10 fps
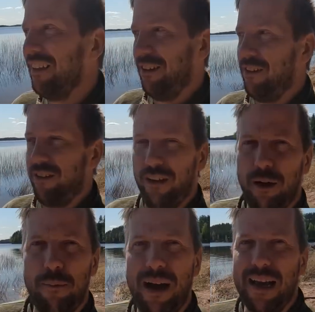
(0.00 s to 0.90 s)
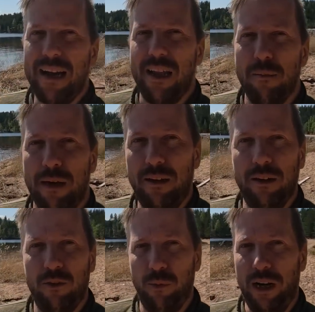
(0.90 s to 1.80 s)
this is Päijäniemi.
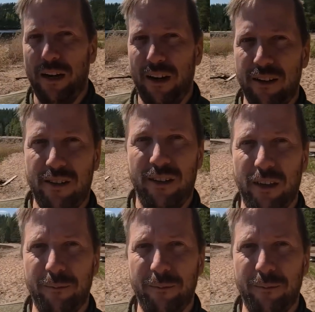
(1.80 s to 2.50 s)
It's really nice